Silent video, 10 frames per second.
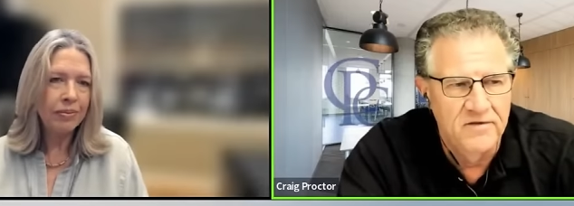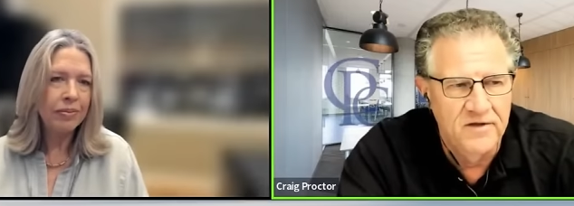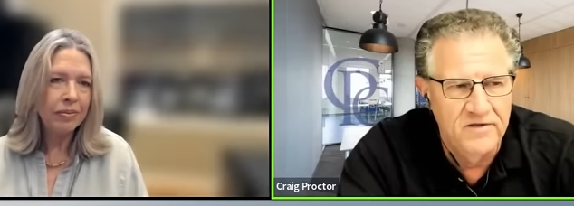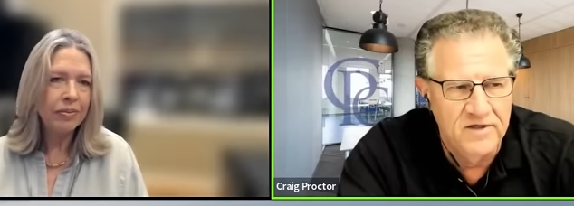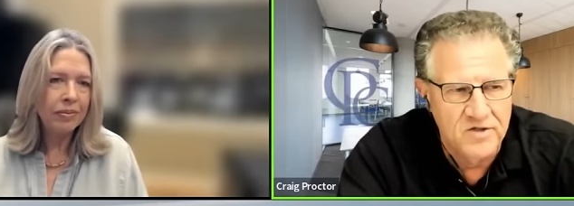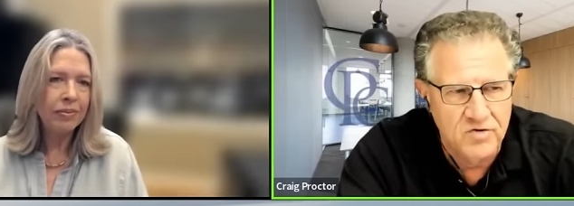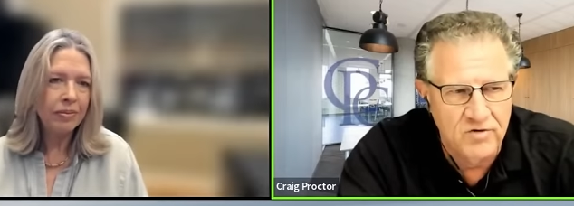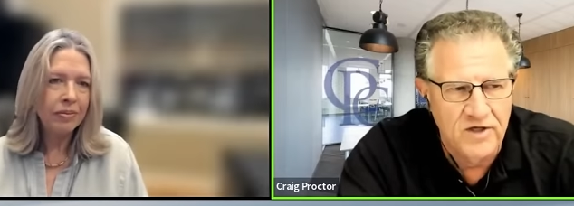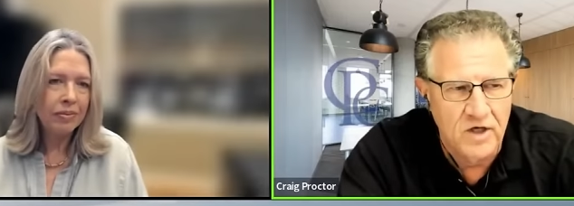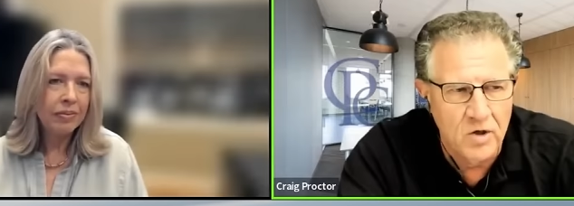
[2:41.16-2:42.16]
Speaker 1: the the,
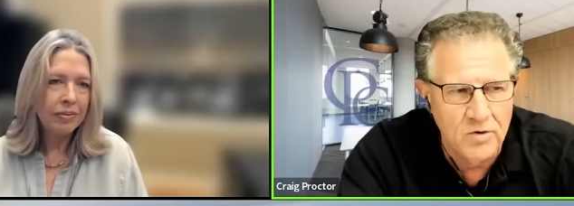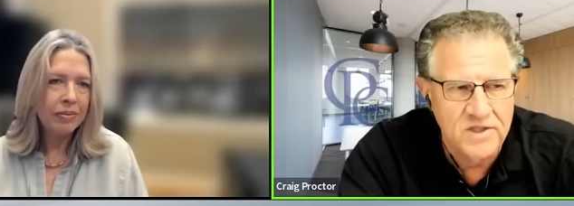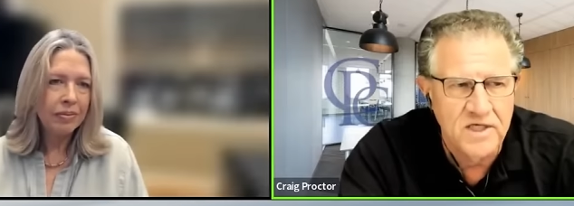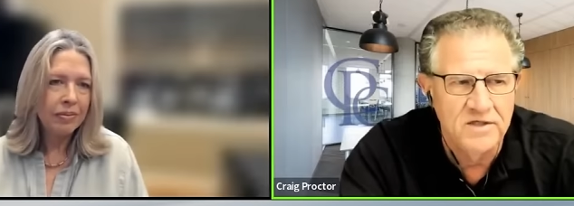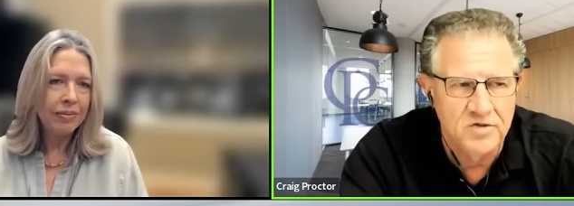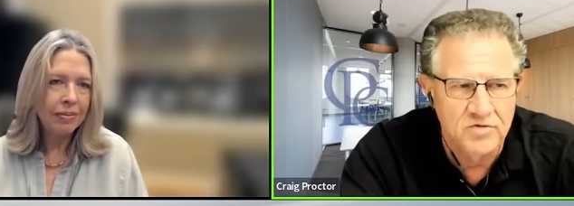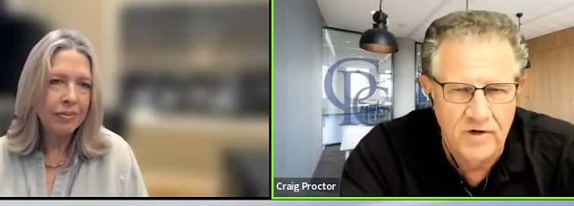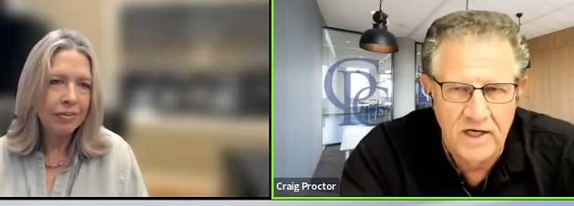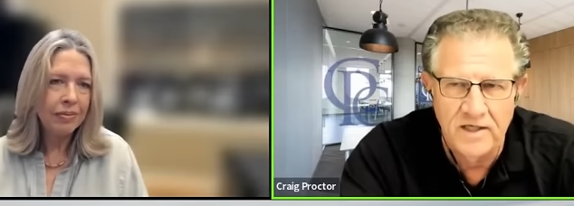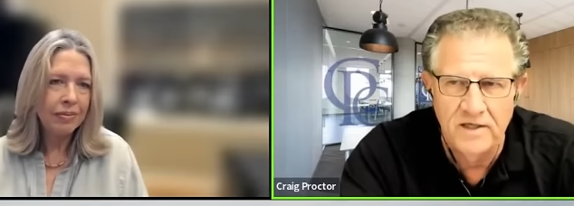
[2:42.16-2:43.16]
the coaching and
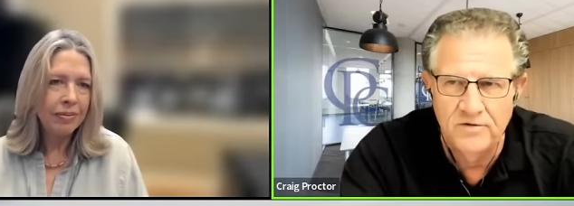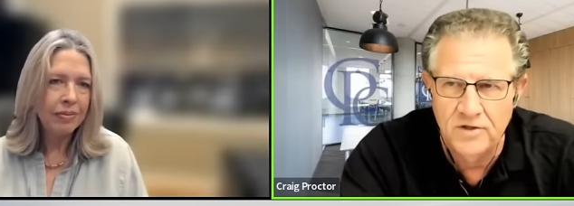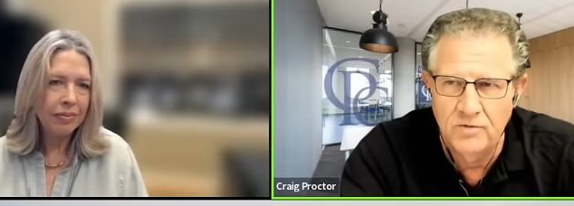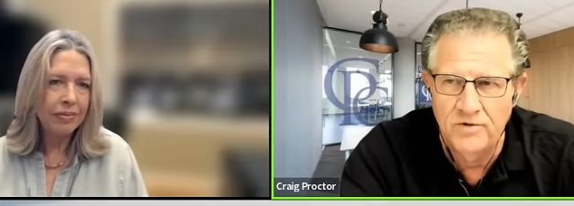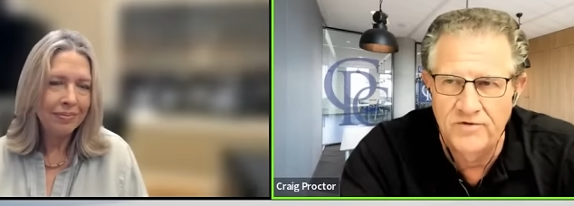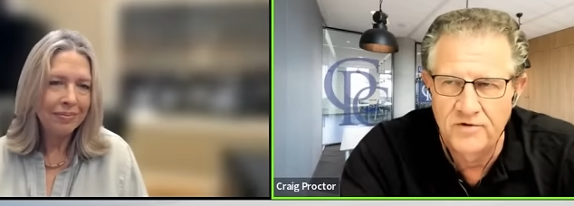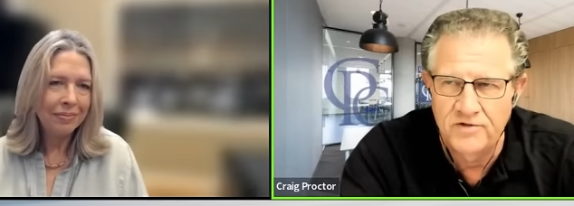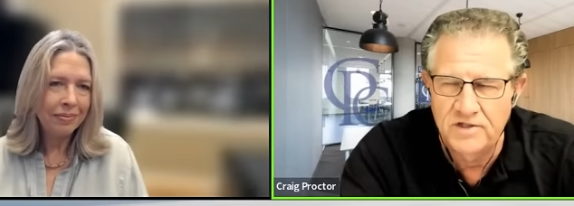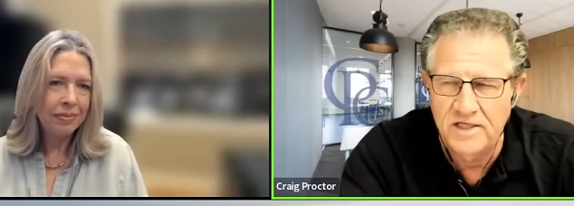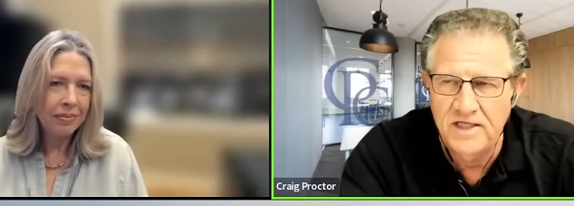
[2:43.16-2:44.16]
training you do with your
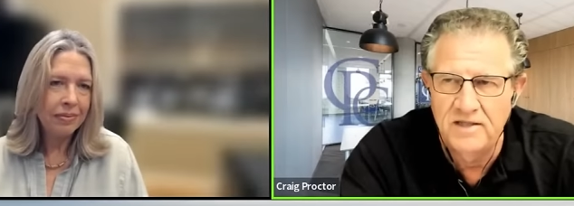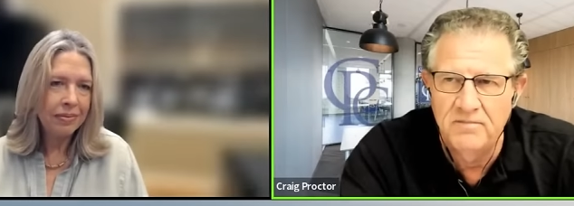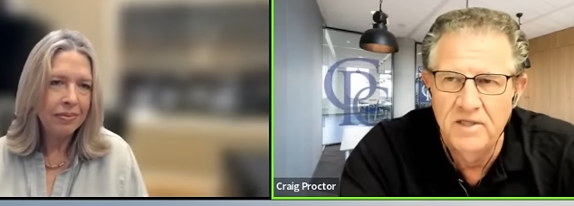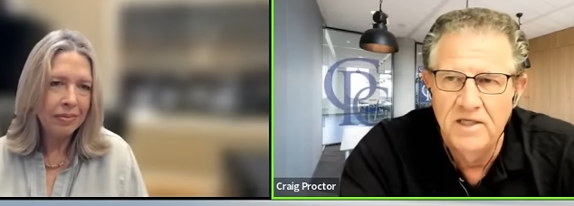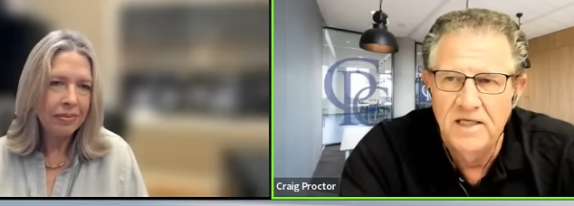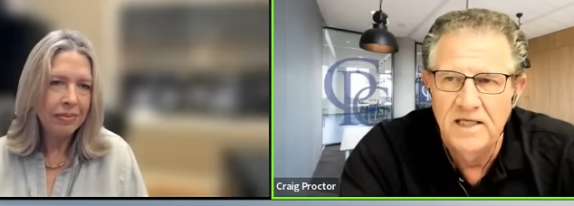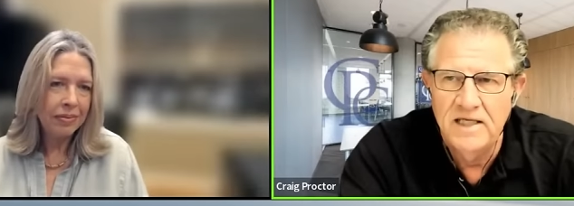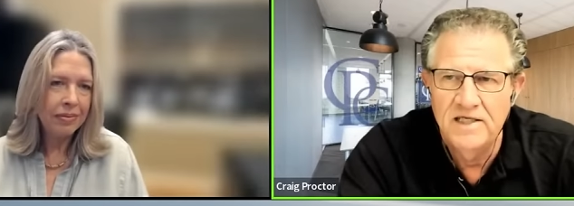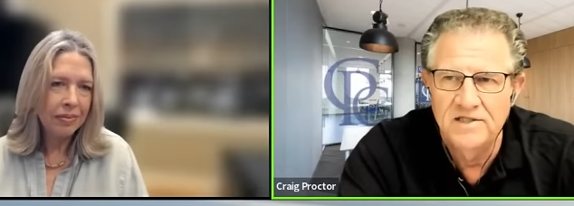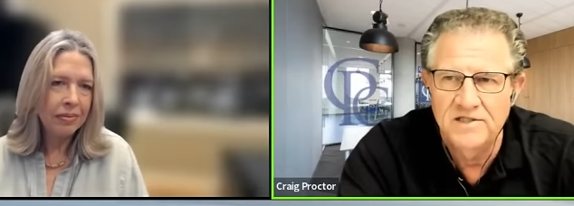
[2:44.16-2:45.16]
team
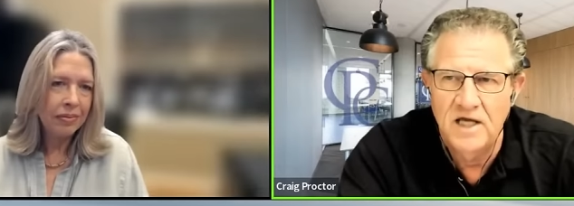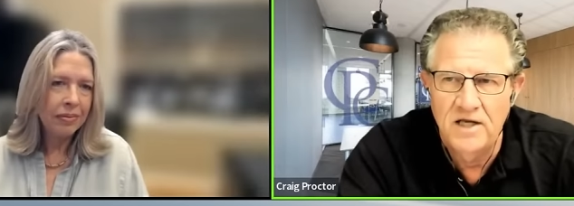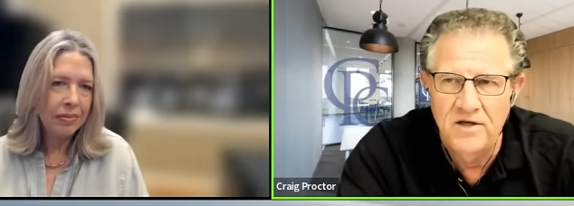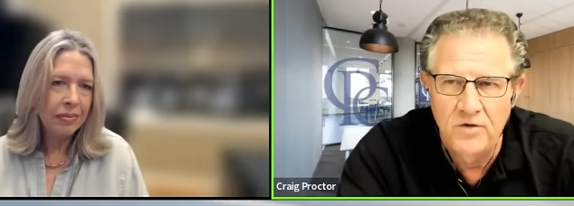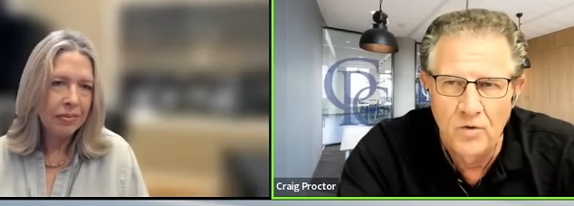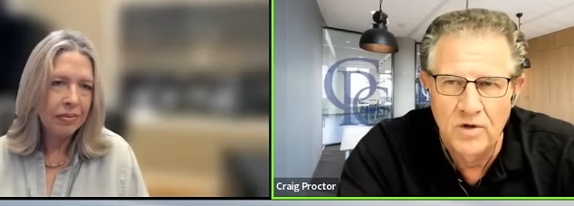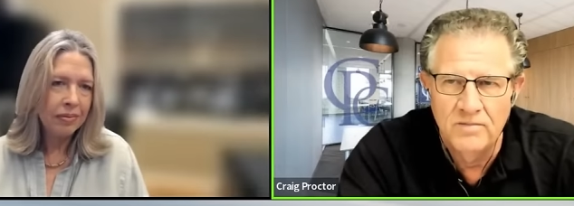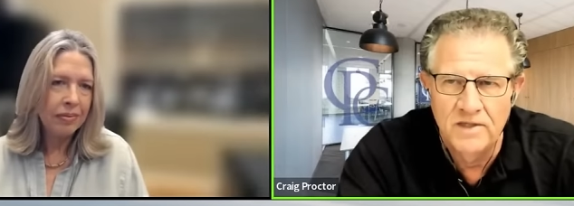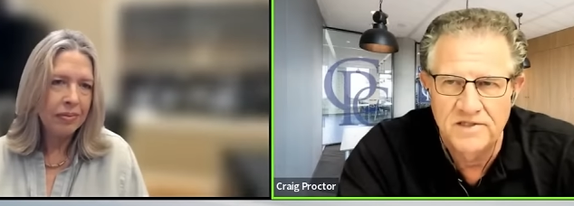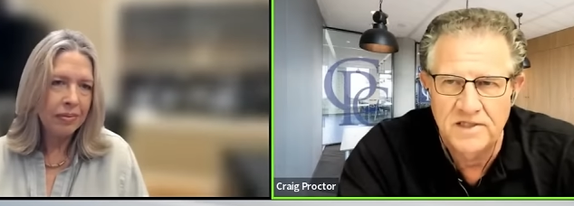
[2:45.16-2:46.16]
is
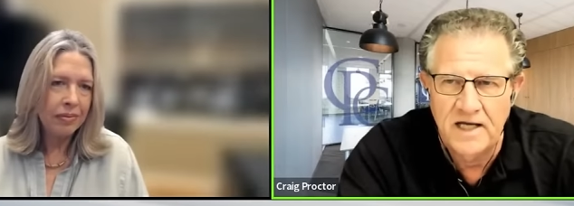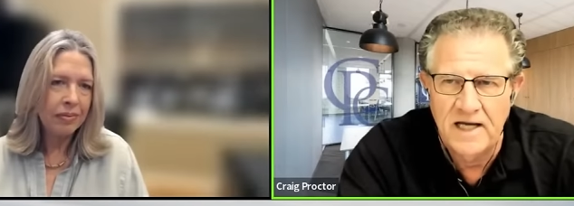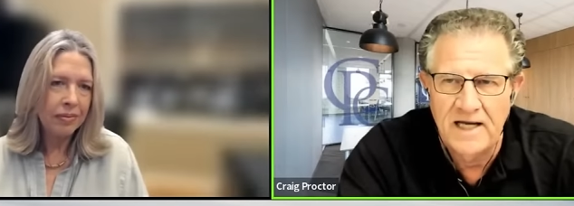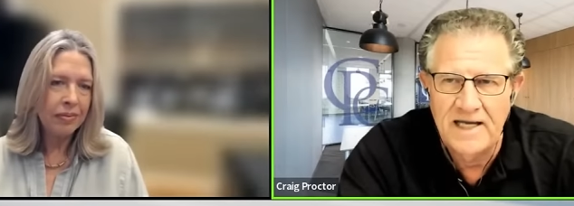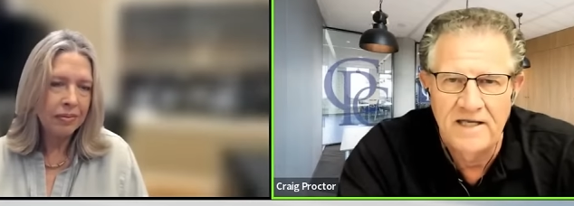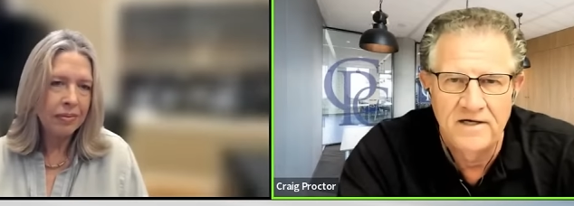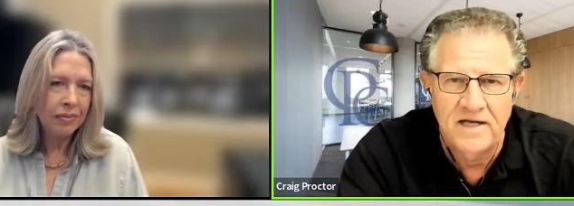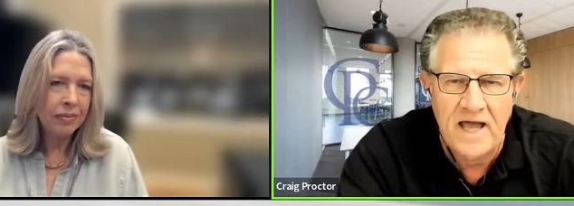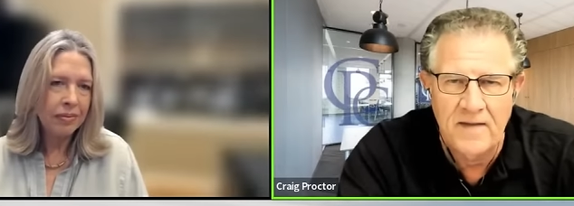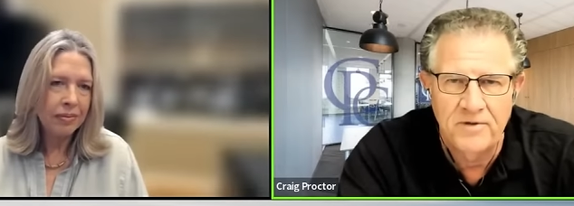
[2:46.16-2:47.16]
enormous, uh, and
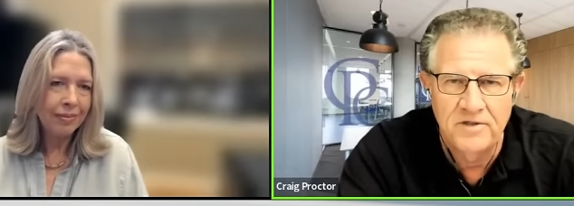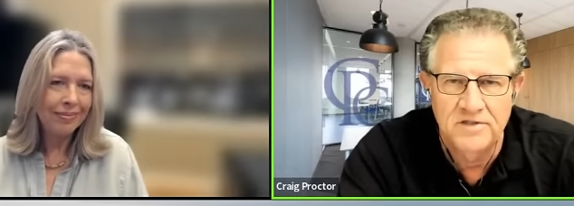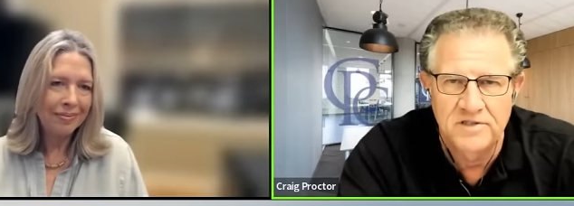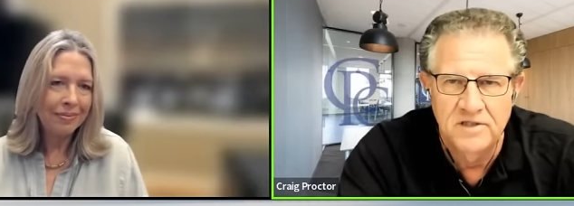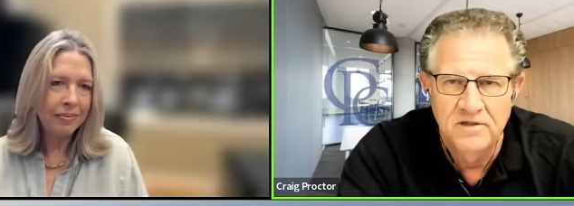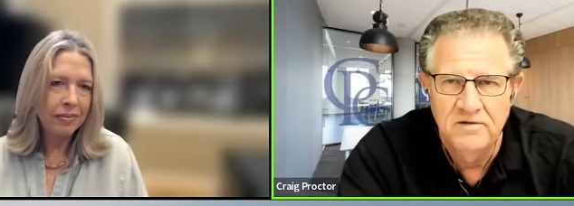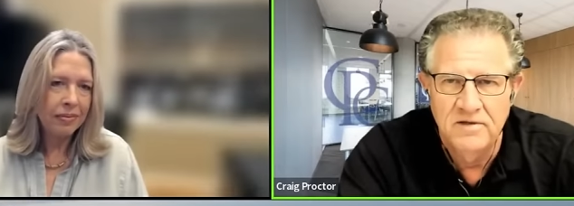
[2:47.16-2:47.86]
it happens